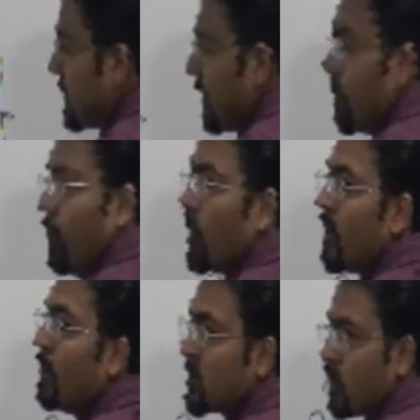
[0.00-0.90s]
molar
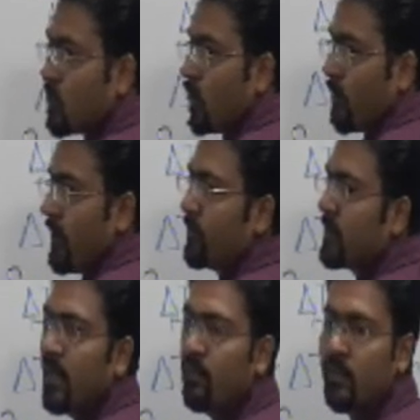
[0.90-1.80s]
mass of solvent,
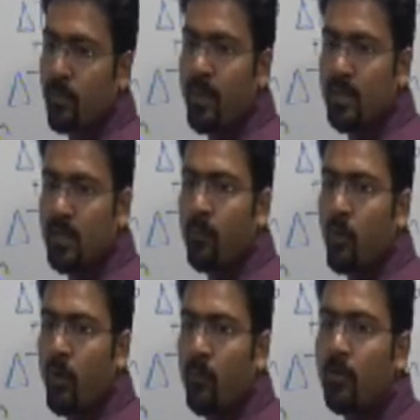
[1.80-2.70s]
which means I'm talking
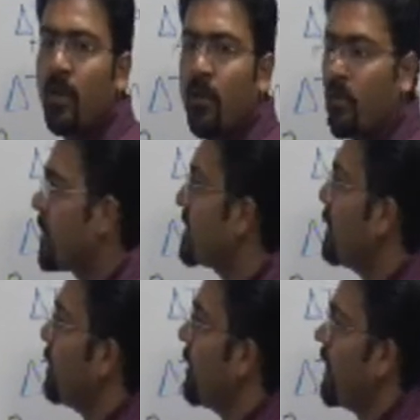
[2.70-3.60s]
about the liquid. For example,
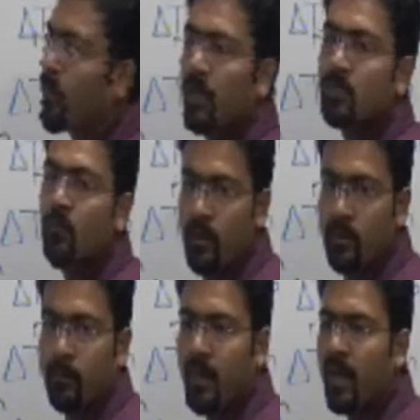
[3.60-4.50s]
my liquid is water,
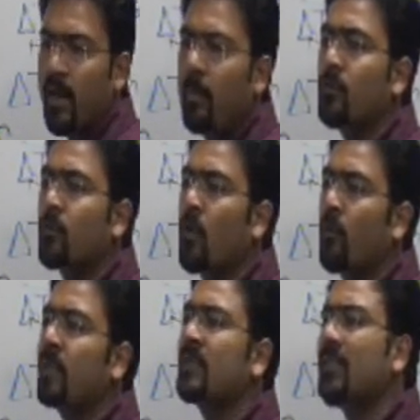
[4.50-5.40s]
and I'm dissolving
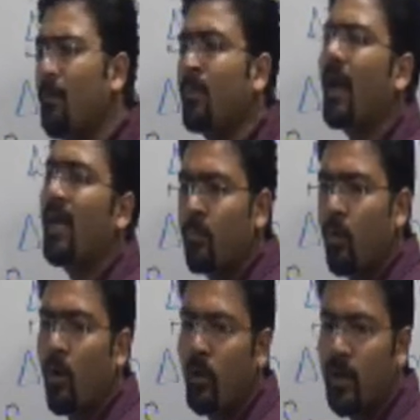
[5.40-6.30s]
some random
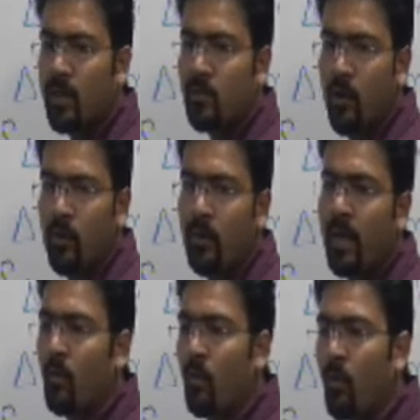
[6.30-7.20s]
non-volatile solute like
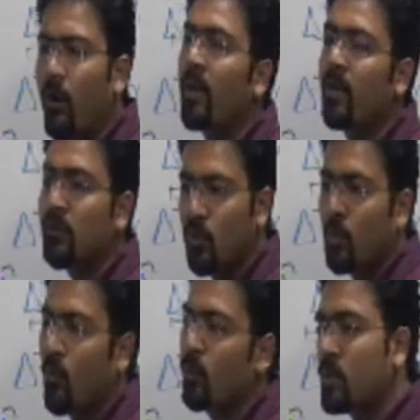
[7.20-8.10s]
glucon-D,
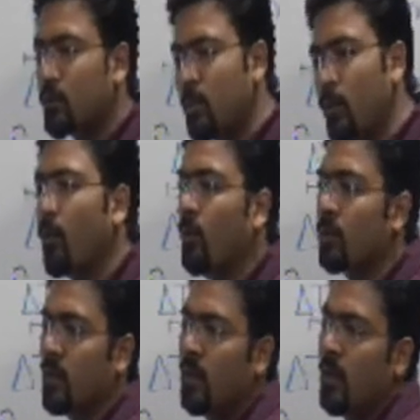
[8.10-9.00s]
sucrose, glucose,
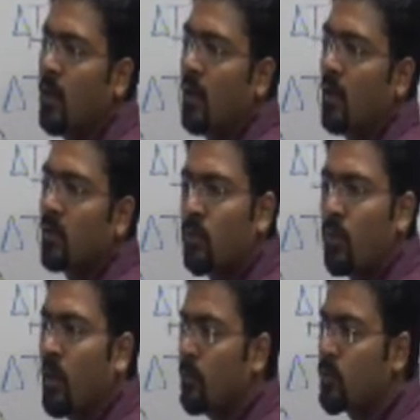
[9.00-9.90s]

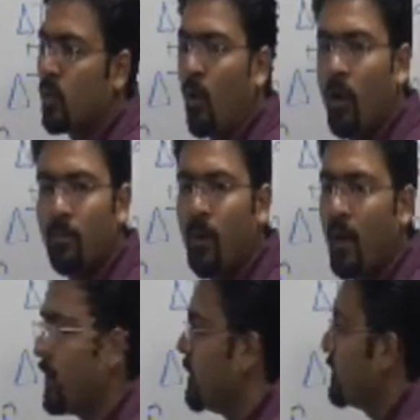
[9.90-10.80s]
salt, blah blah,
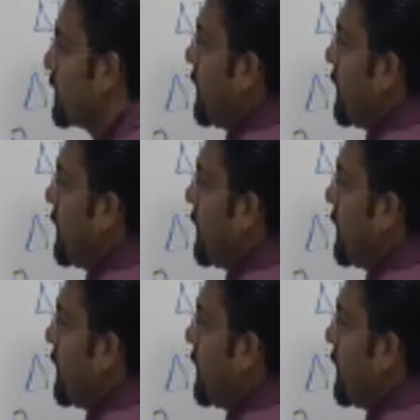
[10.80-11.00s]
right?